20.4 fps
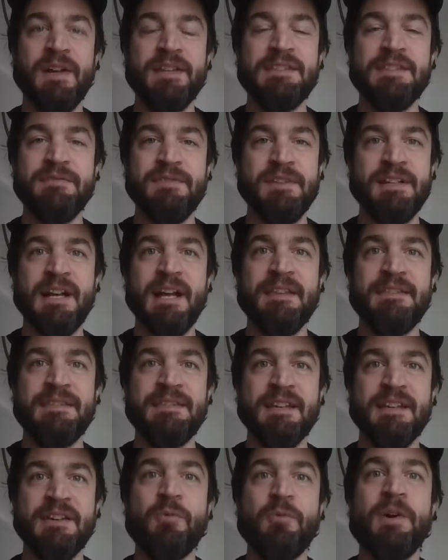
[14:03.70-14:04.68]
front of it, I
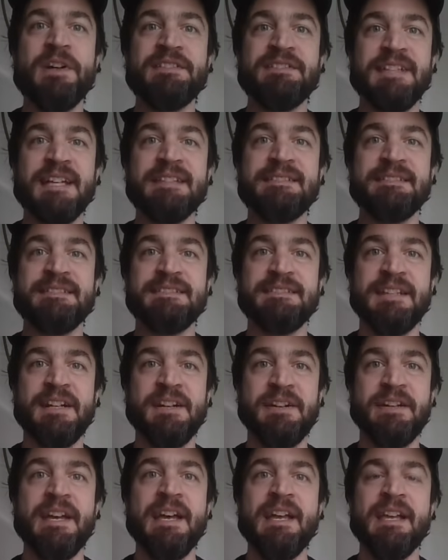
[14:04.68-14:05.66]
think, was
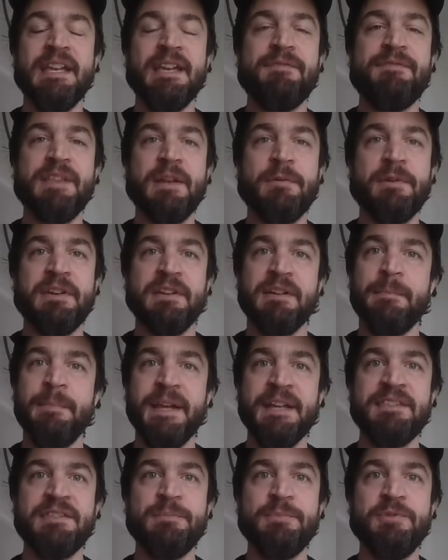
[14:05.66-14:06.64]
necessary if they were going to
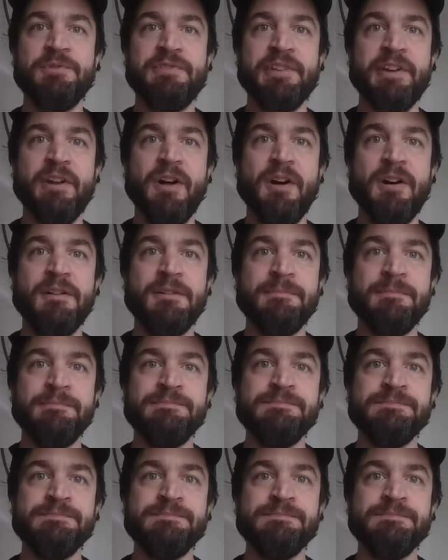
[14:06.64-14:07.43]
make the move at all.